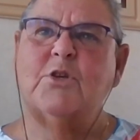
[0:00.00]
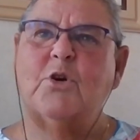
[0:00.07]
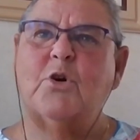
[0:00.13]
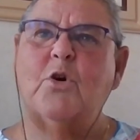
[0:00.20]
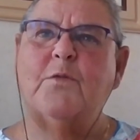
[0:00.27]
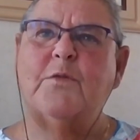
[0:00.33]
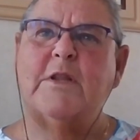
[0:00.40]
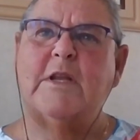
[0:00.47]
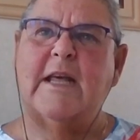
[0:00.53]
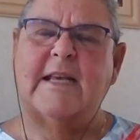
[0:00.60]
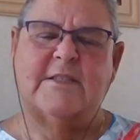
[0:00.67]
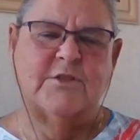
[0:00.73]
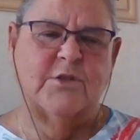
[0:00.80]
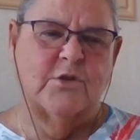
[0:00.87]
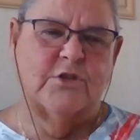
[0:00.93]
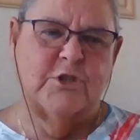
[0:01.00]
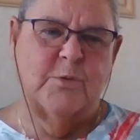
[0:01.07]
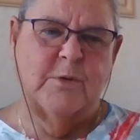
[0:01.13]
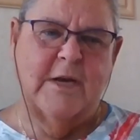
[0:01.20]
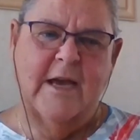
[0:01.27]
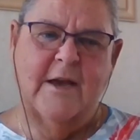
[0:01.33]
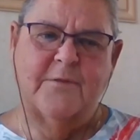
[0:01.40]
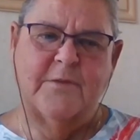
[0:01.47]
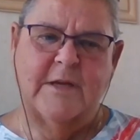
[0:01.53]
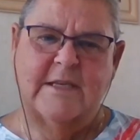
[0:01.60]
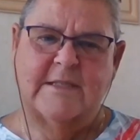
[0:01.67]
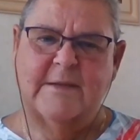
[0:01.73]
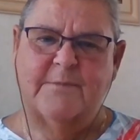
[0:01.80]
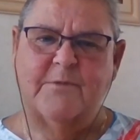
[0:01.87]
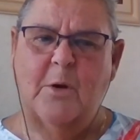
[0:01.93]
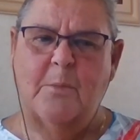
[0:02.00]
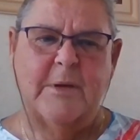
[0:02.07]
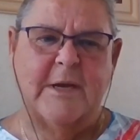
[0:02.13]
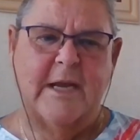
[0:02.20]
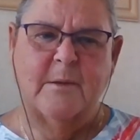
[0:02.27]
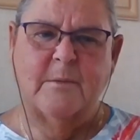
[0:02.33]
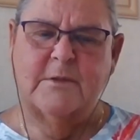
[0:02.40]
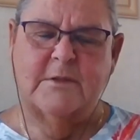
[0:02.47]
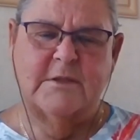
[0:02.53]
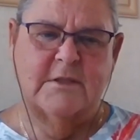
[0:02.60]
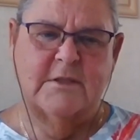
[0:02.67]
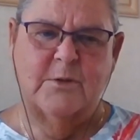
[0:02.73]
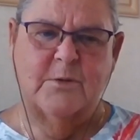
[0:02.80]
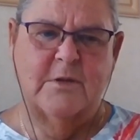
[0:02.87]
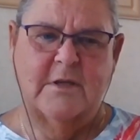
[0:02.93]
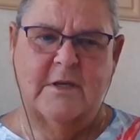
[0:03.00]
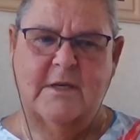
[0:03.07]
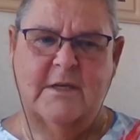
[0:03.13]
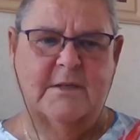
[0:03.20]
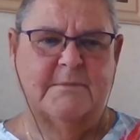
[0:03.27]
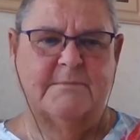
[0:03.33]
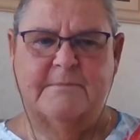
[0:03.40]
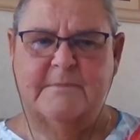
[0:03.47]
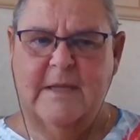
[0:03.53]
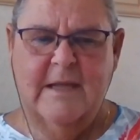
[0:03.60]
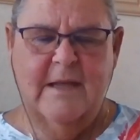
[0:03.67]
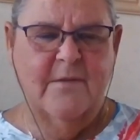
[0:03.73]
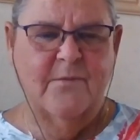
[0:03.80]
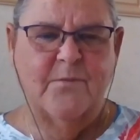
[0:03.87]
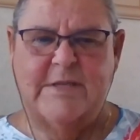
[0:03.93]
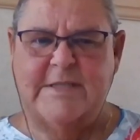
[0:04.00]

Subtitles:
So over the last sort of 2.5 years, I've not been able to do the